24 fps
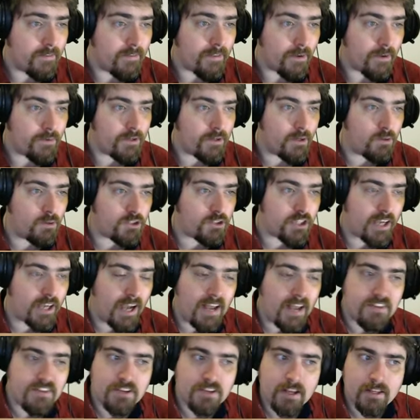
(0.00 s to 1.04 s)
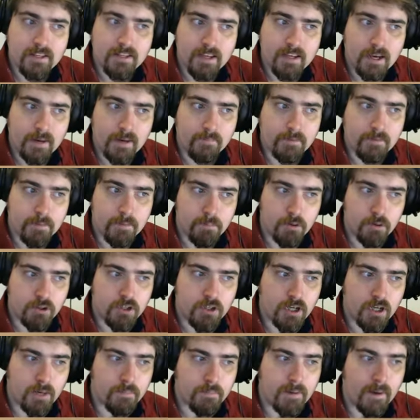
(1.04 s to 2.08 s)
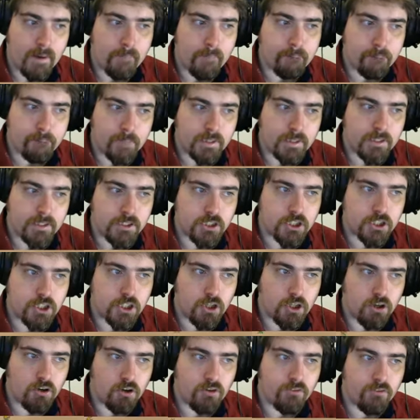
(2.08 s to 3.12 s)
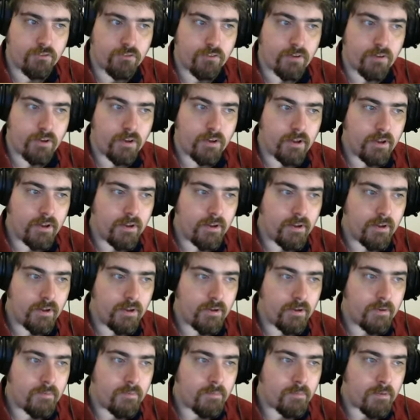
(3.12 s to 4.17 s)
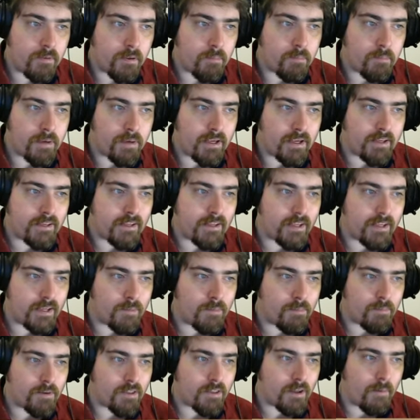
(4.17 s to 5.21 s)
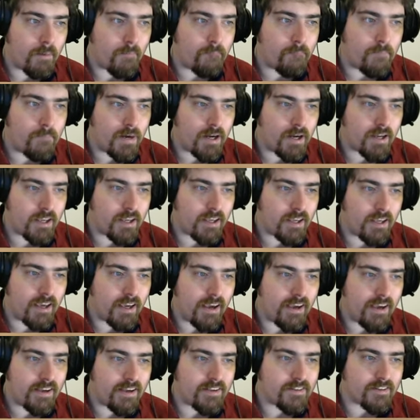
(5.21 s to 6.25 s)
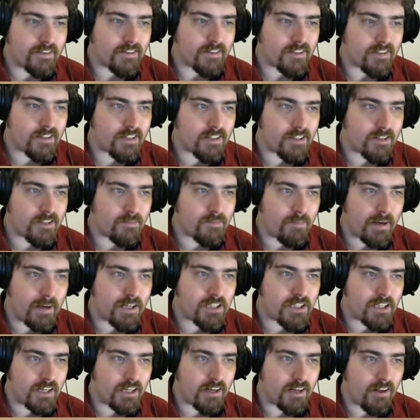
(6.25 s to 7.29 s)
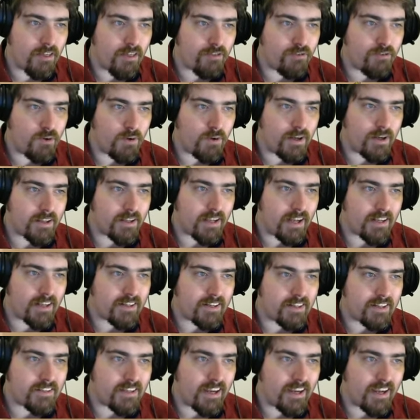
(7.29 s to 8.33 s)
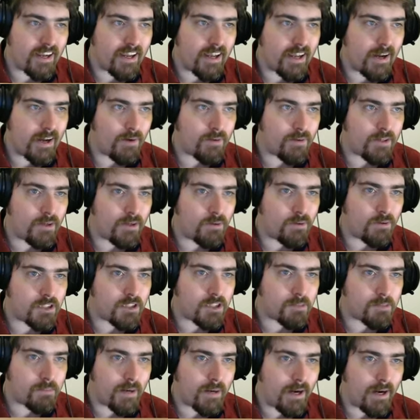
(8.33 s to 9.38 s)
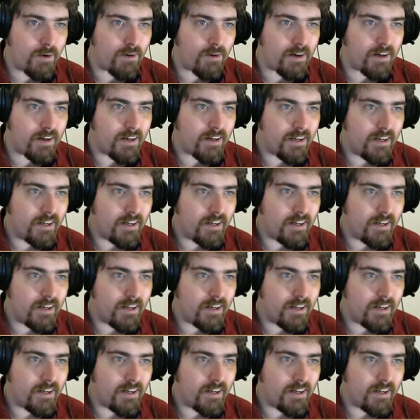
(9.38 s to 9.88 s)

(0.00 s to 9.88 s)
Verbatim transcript: Now, Yojih has had time to put up a bunch of P D, but the monkey is smashing through it, and he's taking out Yoji's power.